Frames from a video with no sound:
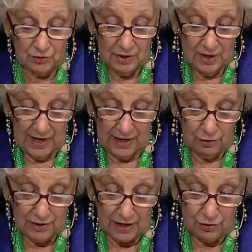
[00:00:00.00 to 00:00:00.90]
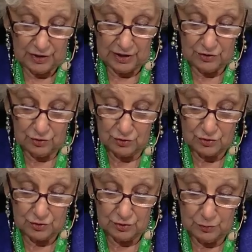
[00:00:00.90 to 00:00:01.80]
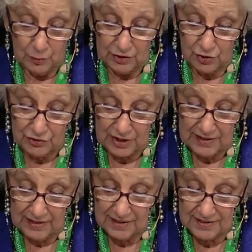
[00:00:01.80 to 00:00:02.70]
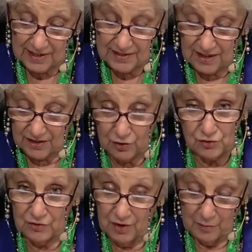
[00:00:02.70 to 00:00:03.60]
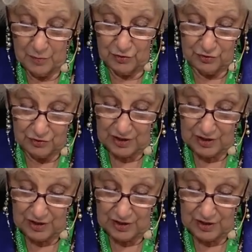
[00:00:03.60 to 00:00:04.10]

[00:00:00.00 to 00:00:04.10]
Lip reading: With the grandmothers of the Mayo Square can